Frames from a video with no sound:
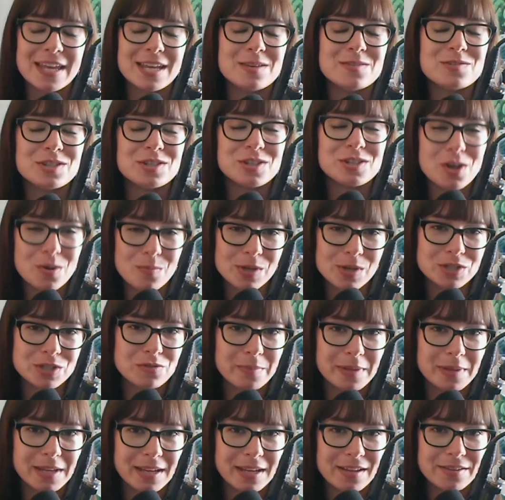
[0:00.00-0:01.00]
Thank you so much
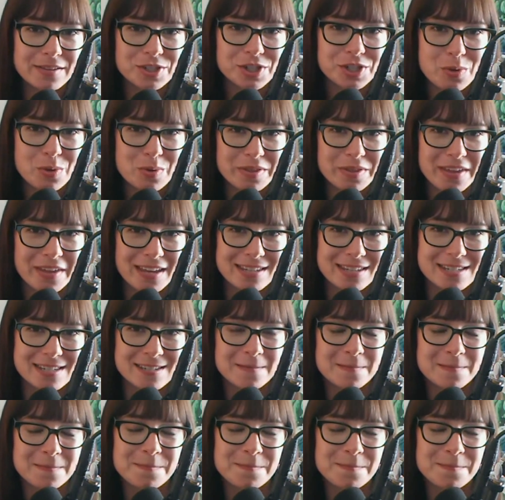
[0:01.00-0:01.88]
for being on the show with us.